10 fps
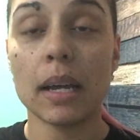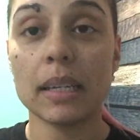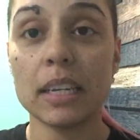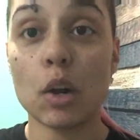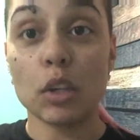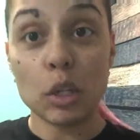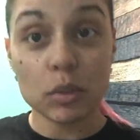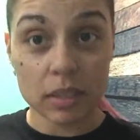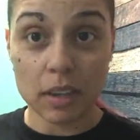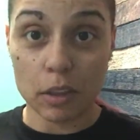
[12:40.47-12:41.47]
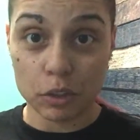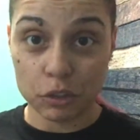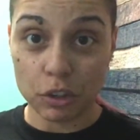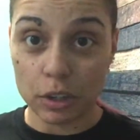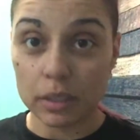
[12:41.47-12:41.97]
use another
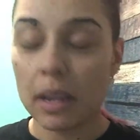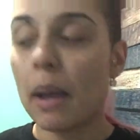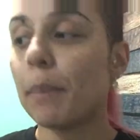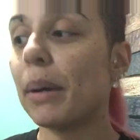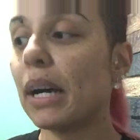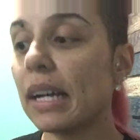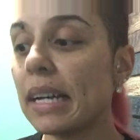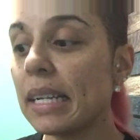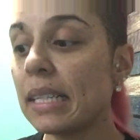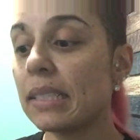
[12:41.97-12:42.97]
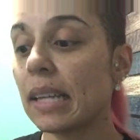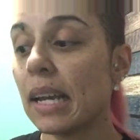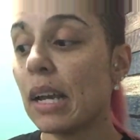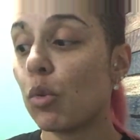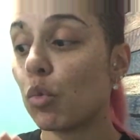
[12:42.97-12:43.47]
shirt. But hoodies
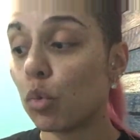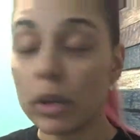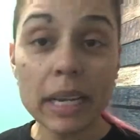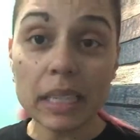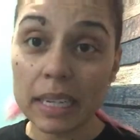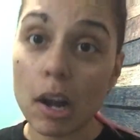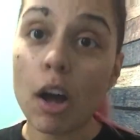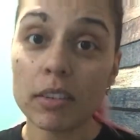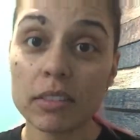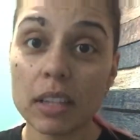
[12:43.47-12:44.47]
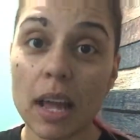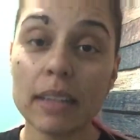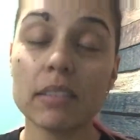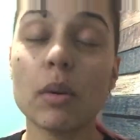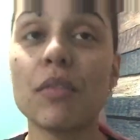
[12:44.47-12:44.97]
really cost a
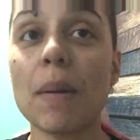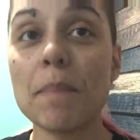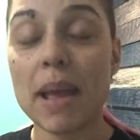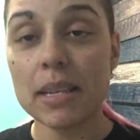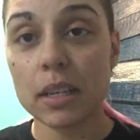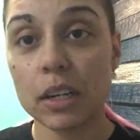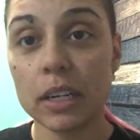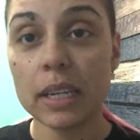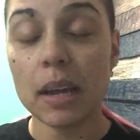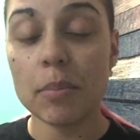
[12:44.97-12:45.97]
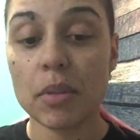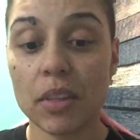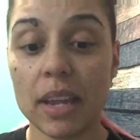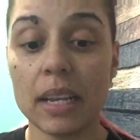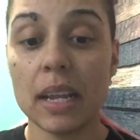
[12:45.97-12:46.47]
lot. So if I mess a hoodie up,
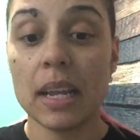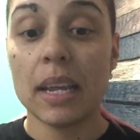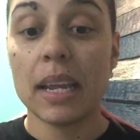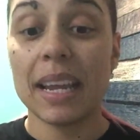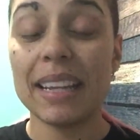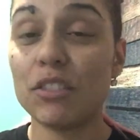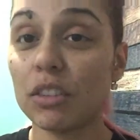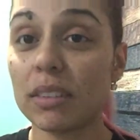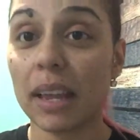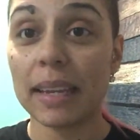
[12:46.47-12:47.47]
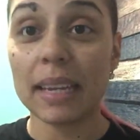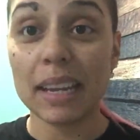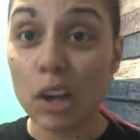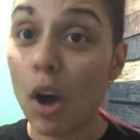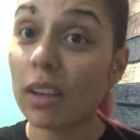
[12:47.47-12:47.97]
then it just it
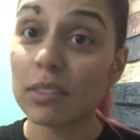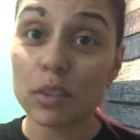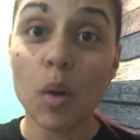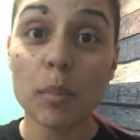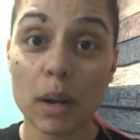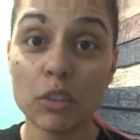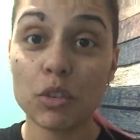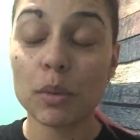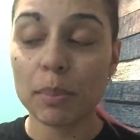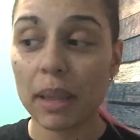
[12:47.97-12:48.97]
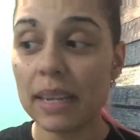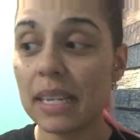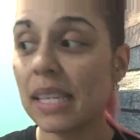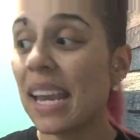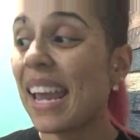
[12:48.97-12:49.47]
costs so much to
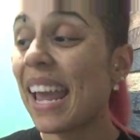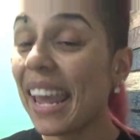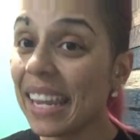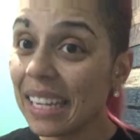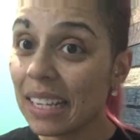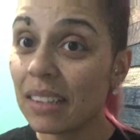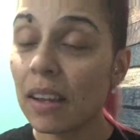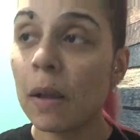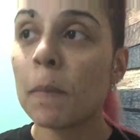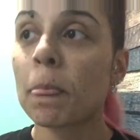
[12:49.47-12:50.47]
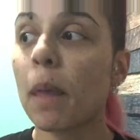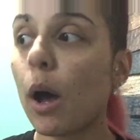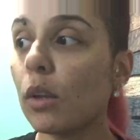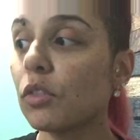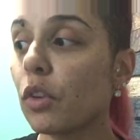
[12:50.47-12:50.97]
replace. And
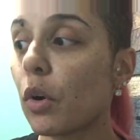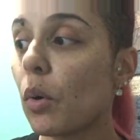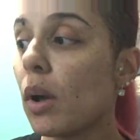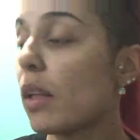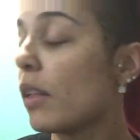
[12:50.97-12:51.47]
also,